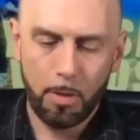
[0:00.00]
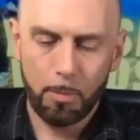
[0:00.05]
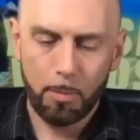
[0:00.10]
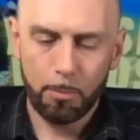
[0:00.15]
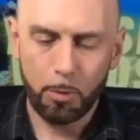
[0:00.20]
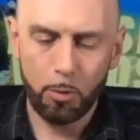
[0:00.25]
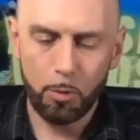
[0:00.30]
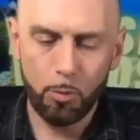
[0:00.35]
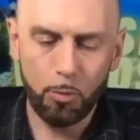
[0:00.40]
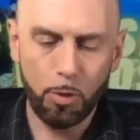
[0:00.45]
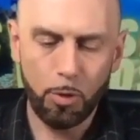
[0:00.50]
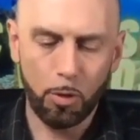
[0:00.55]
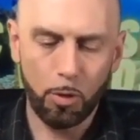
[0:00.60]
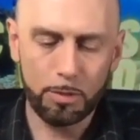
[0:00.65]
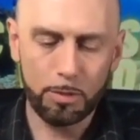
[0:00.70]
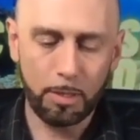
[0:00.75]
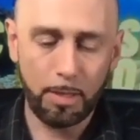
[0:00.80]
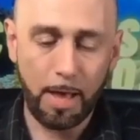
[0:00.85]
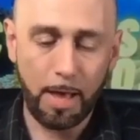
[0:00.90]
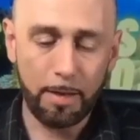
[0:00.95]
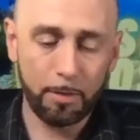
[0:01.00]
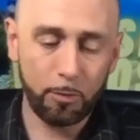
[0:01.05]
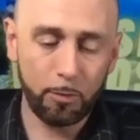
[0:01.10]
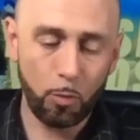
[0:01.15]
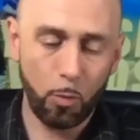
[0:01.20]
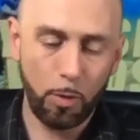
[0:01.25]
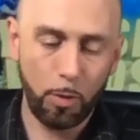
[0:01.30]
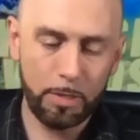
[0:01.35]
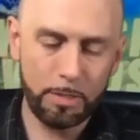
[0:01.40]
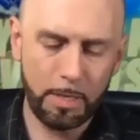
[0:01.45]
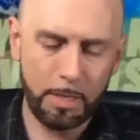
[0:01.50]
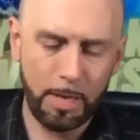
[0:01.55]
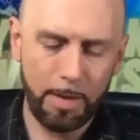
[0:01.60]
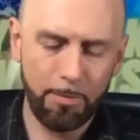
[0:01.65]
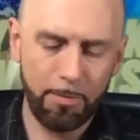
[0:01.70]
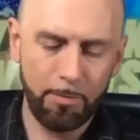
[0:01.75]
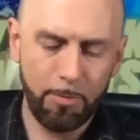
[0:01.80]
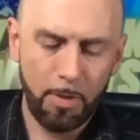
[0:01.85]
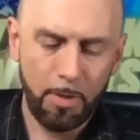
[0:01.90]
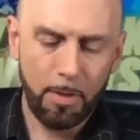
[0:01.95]
But who knows? A lot of toys that
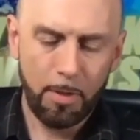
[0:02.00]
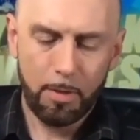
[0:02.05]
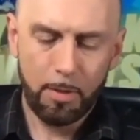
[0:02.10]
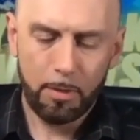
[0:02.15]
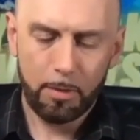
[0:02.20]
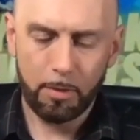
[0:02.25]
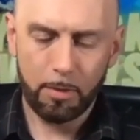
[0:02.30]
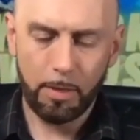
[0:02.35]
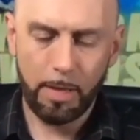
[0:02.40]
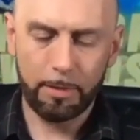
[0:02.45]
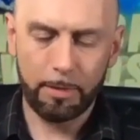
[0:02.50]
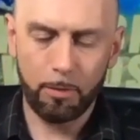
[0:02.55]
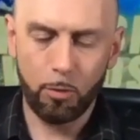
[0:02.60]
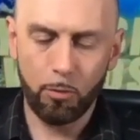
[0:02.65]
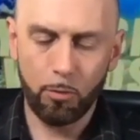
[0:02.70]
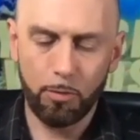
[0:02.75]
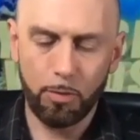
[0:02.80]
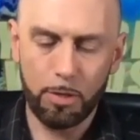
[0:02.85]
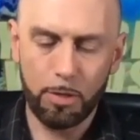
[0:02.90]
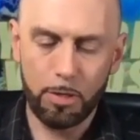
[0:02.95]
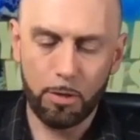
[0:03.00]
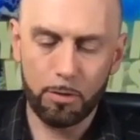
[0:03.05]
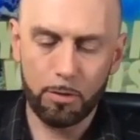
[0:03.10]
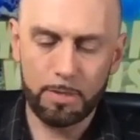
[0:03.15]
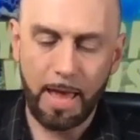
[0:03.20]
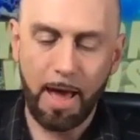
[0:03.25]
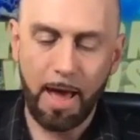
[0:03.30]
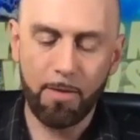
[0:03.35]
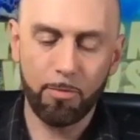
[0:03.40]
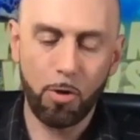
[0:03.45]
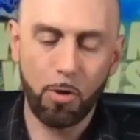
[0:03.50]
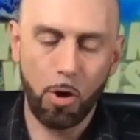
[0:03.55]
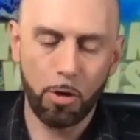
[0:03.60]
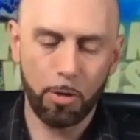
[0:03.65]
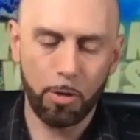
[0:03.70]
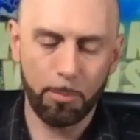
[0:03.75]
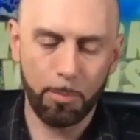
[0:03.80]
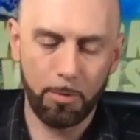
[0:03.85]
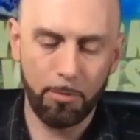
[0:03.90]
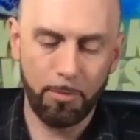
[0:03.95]
I've collected over the years have gone
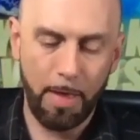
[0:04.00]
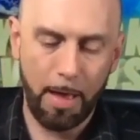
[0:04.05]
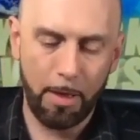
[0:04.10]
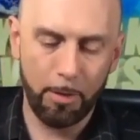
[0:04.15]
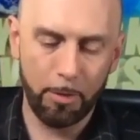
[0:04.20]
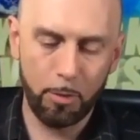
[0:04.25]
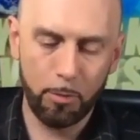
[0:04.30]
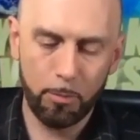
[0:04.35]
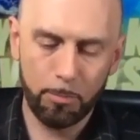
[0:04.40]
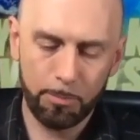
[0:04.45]
up in value.